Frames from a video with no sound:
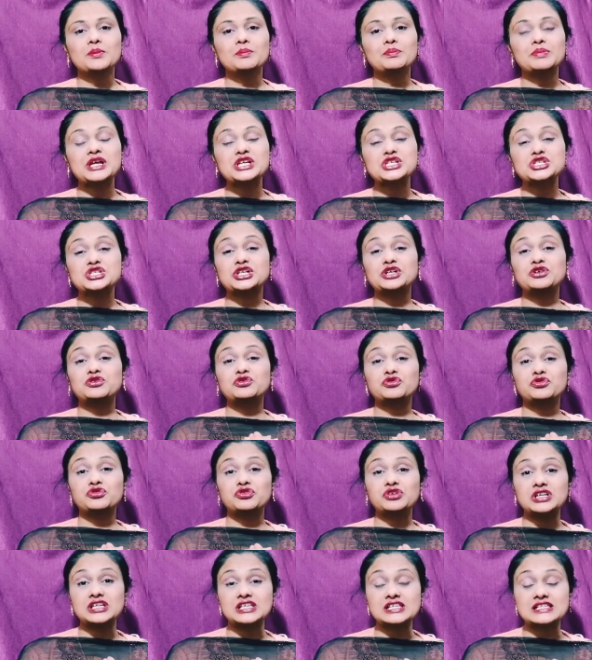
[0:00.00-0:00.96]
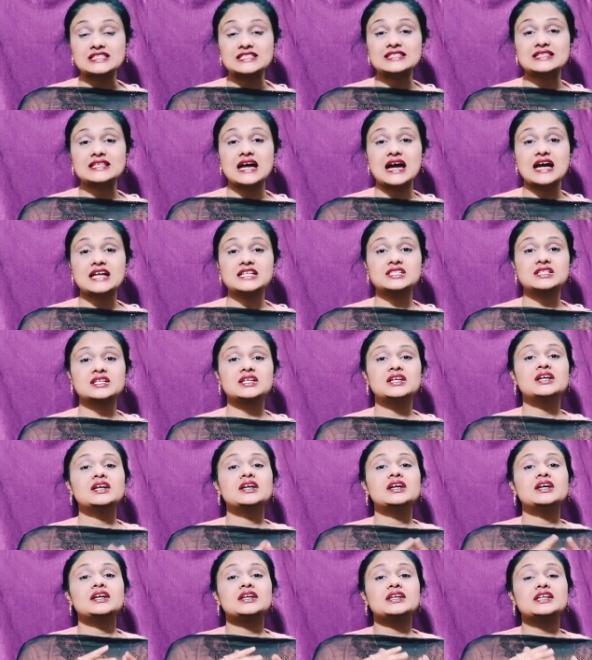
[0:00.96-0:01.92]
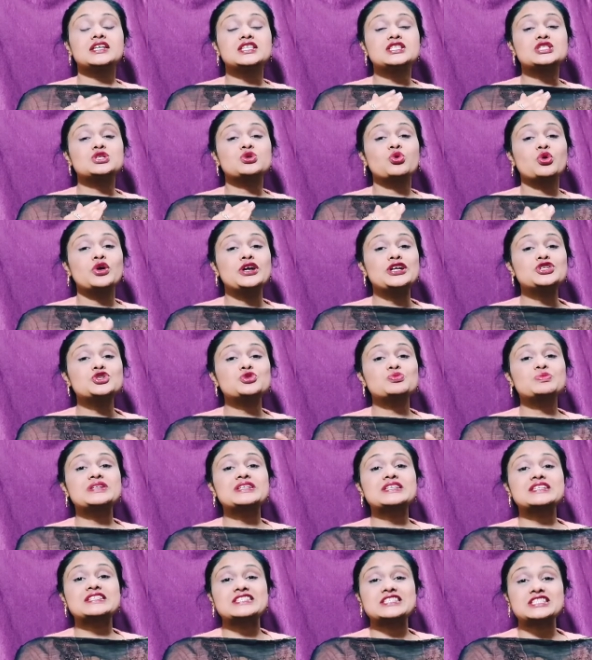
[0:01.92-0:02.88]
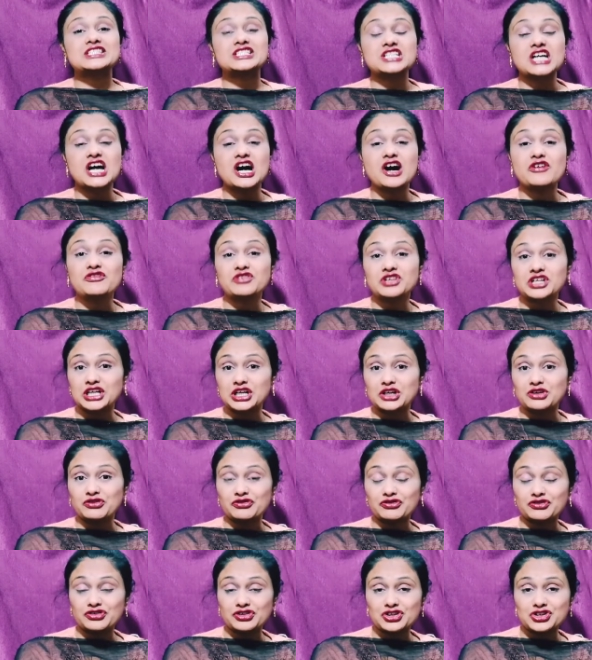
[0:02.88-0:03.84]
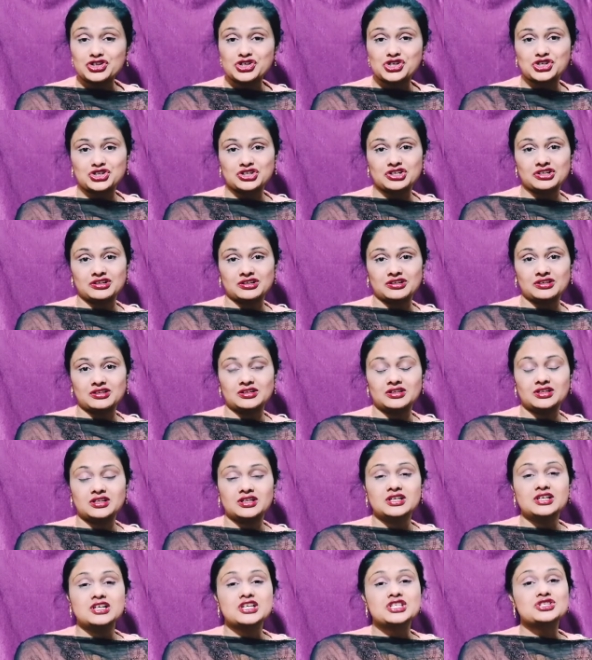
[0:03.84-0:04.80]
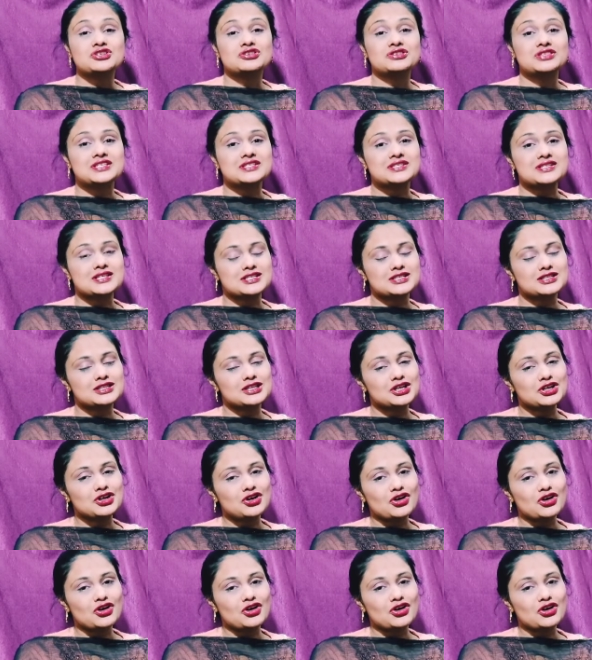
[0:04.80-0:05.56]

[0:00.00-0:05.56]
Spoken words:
Patient feels that he is going to be starved in future. So this is the